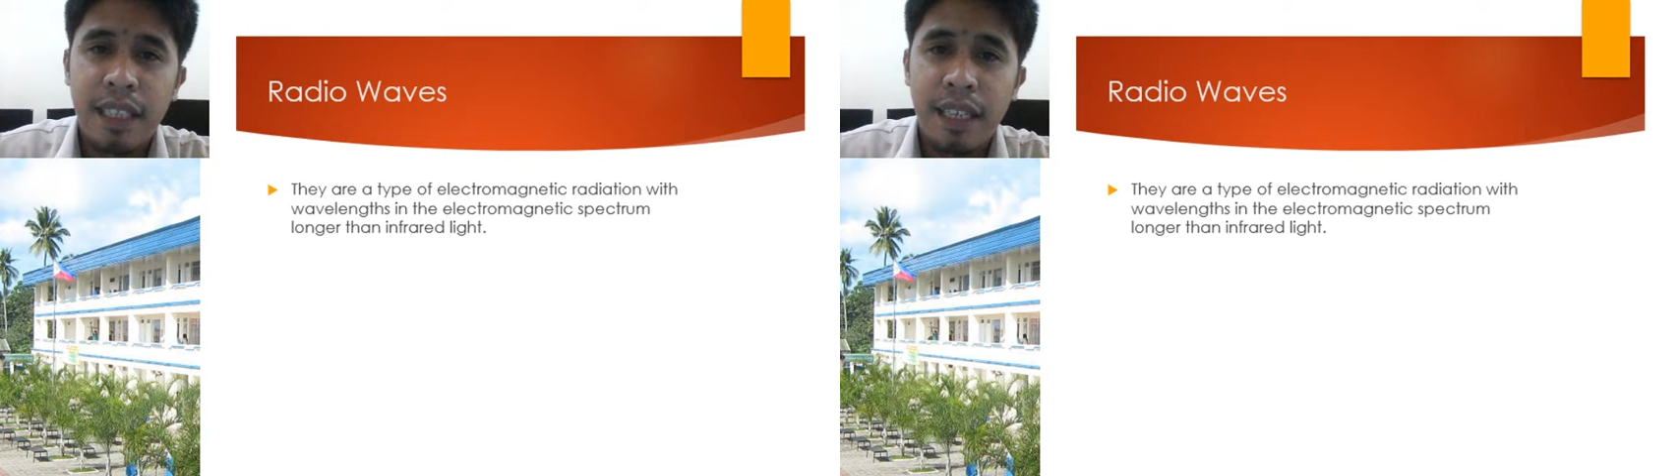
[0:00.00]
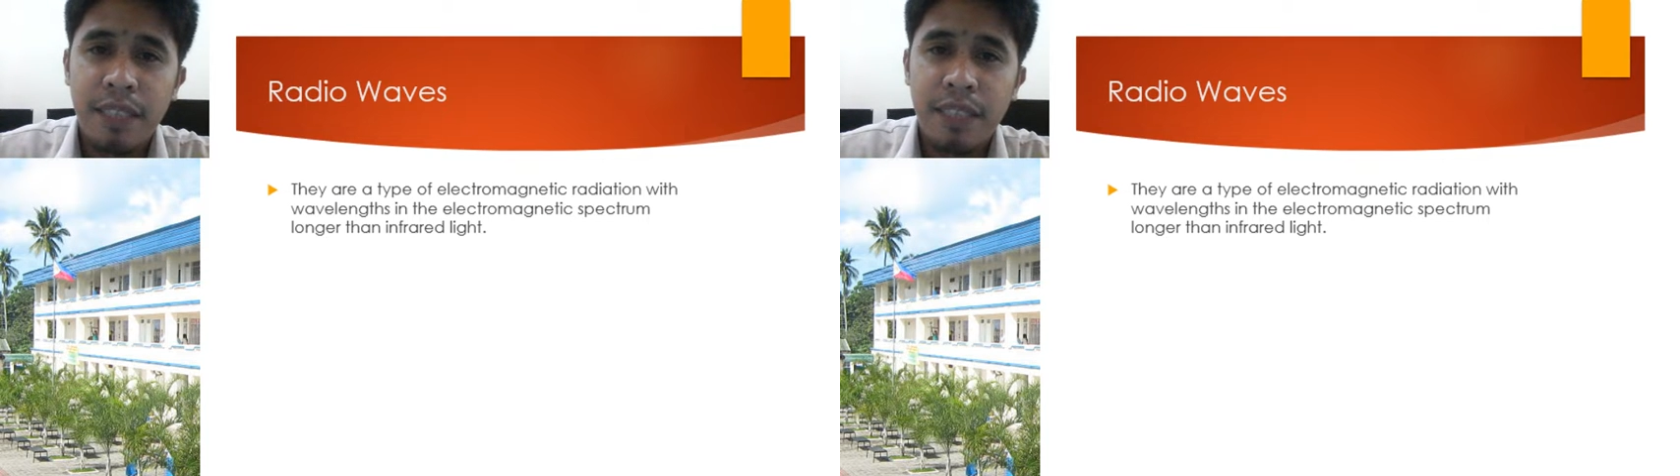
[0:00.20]

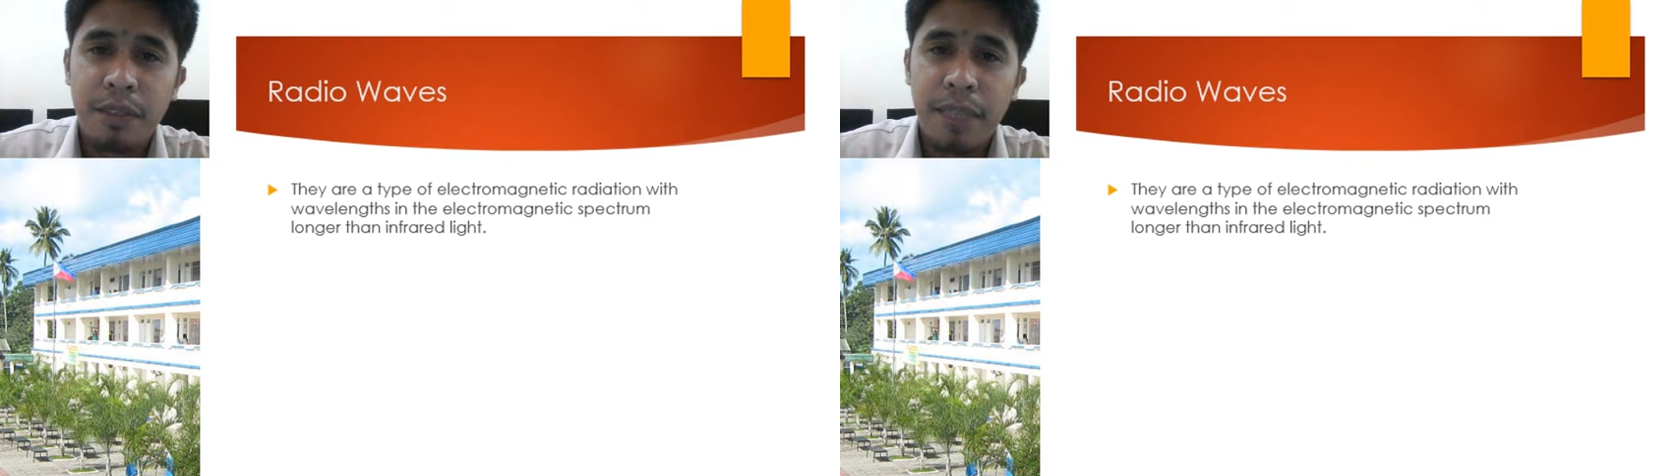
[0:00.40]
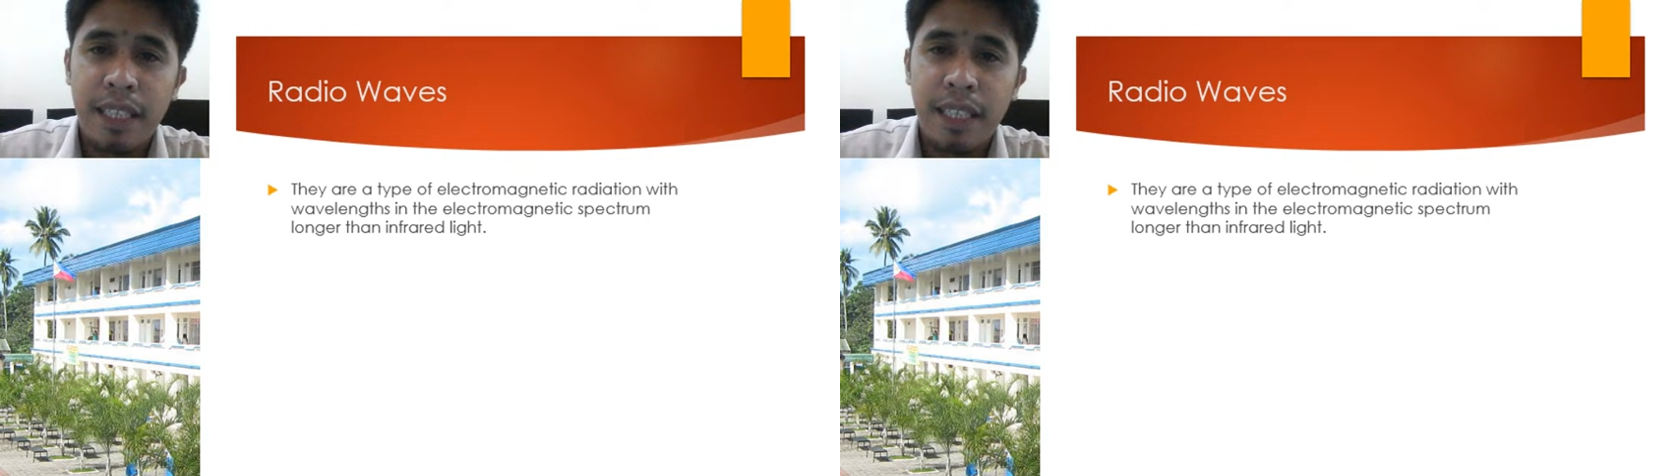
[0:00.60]

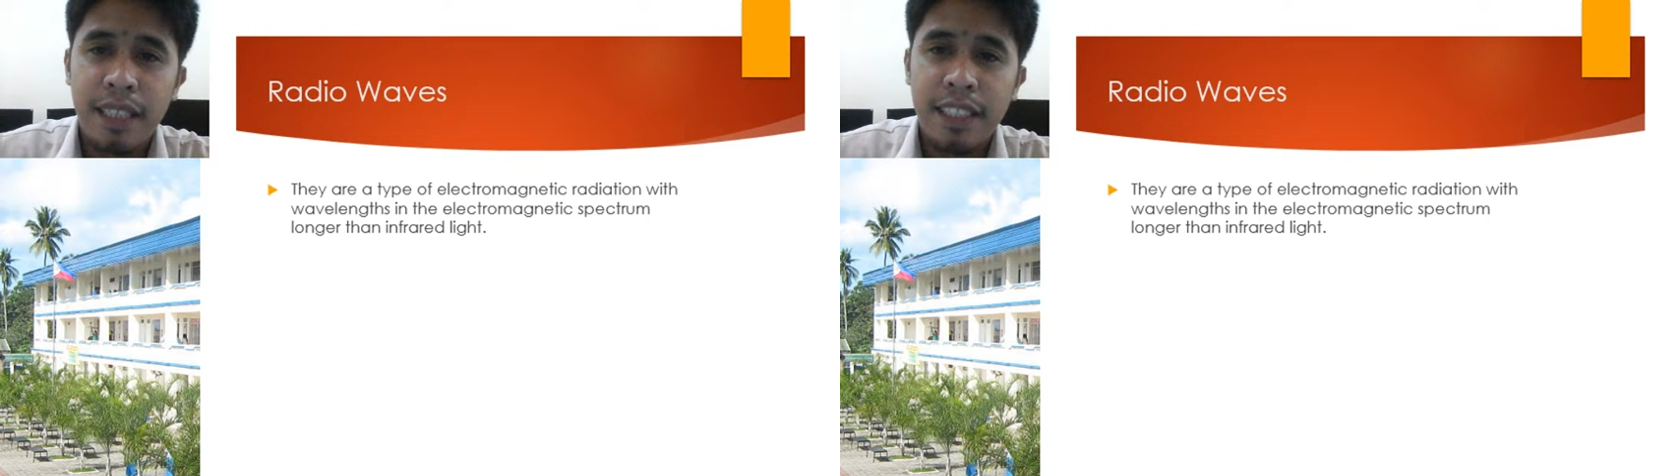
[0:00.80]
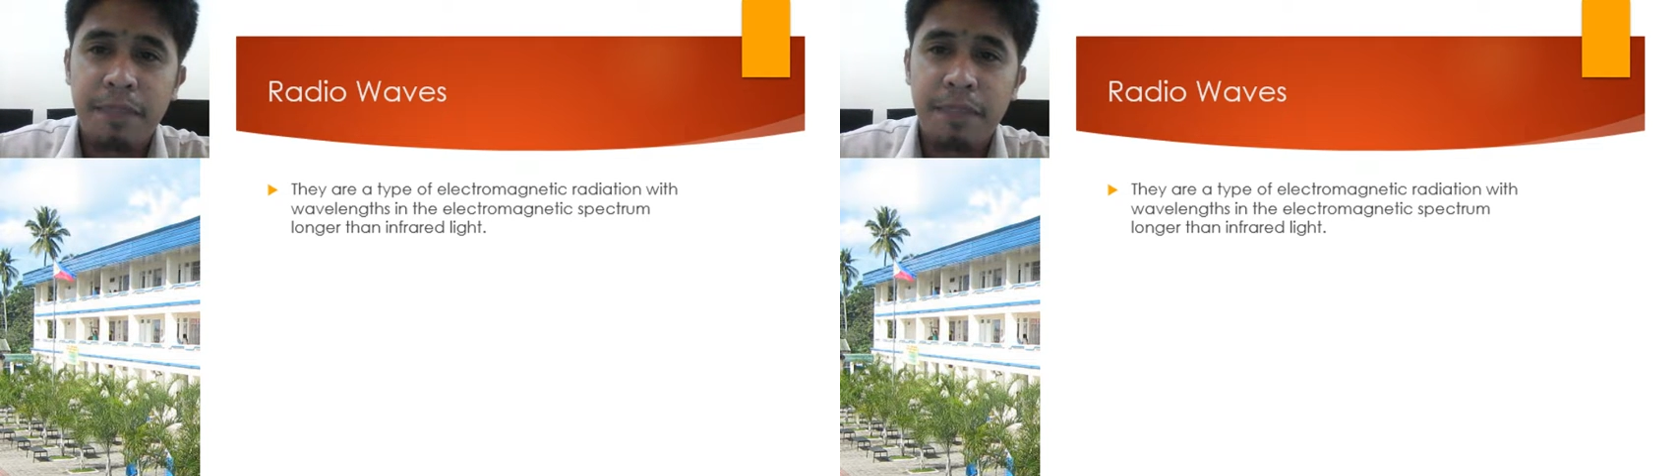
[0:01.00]

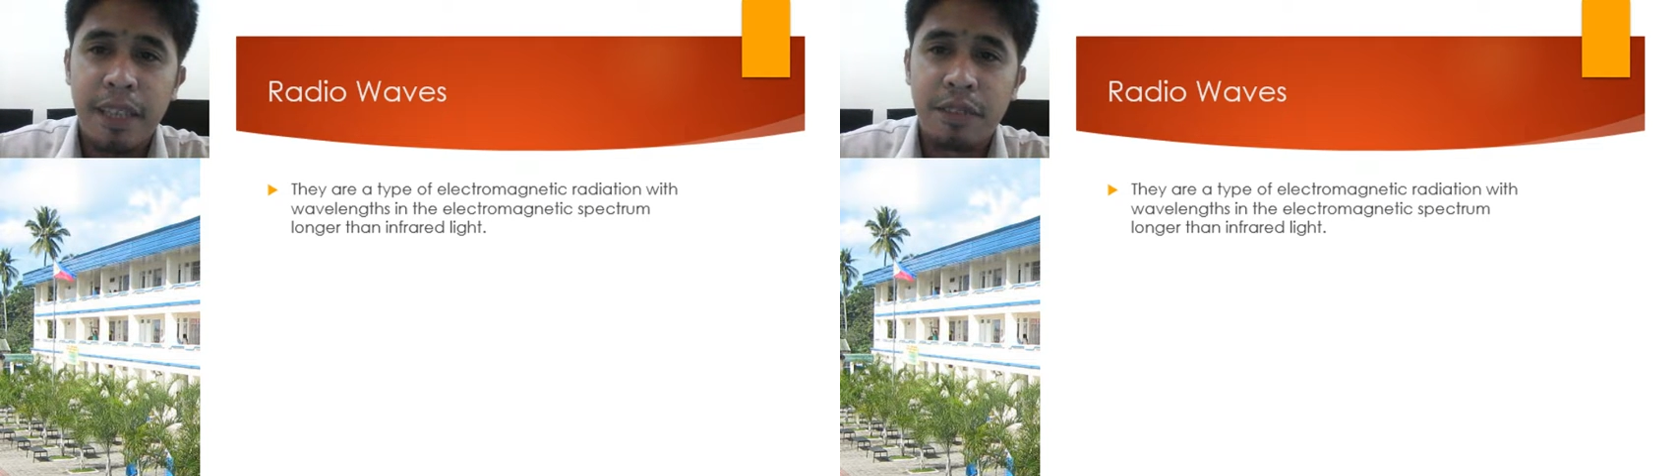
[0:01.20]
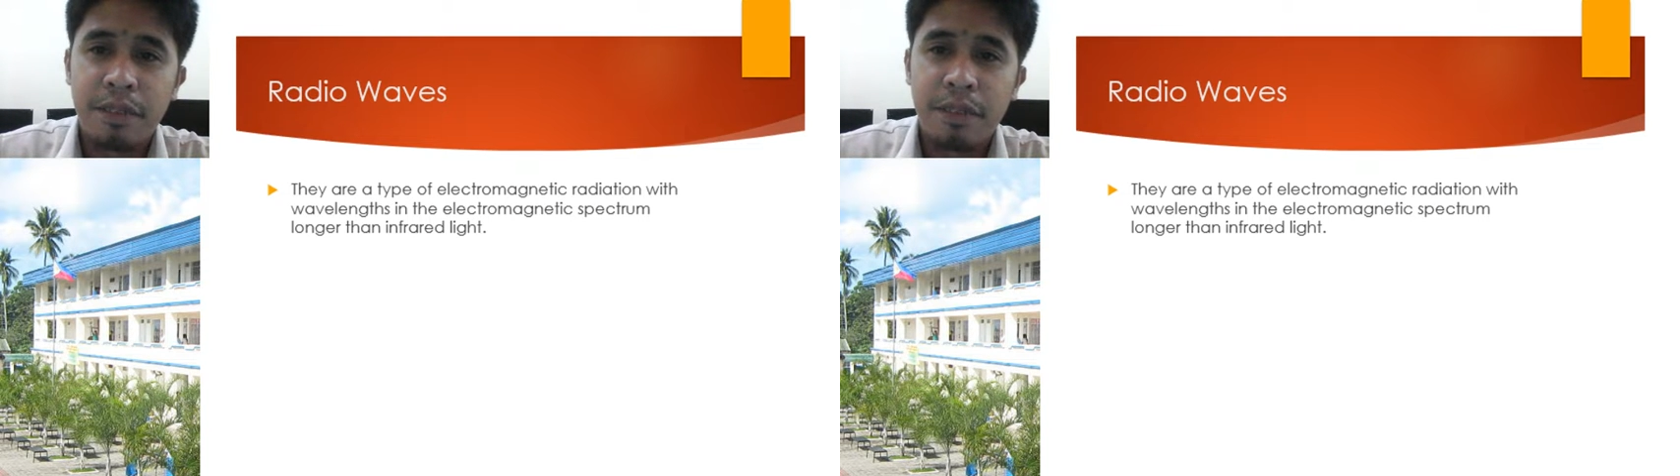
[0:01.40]
electromagnetic
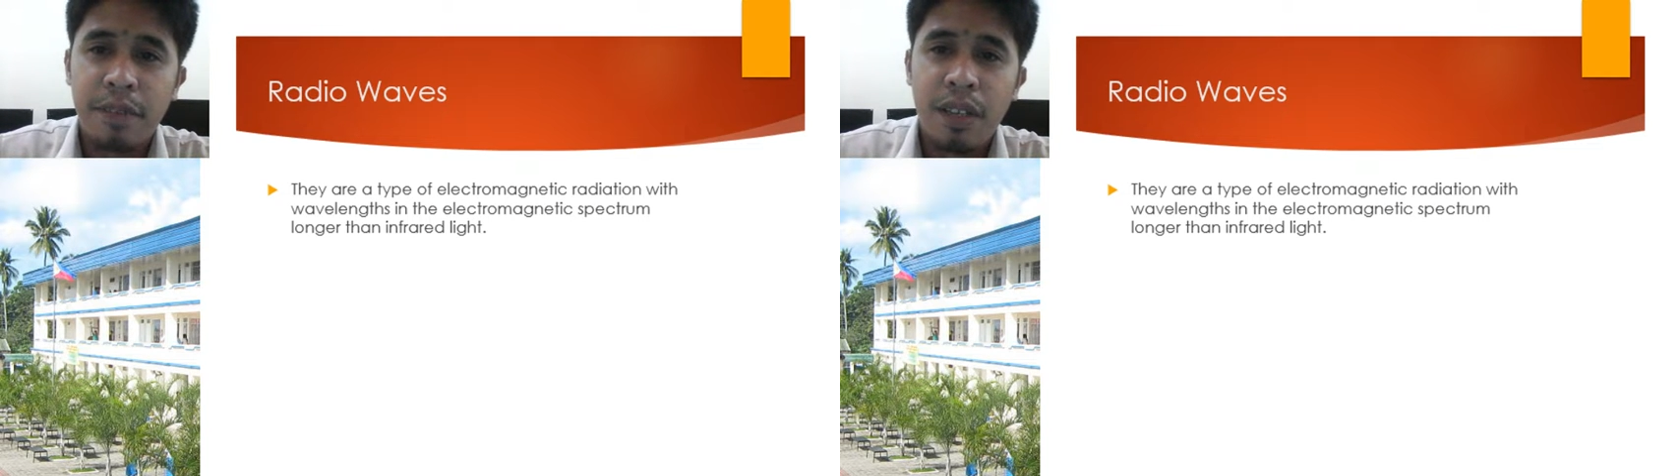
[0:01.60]
spectrum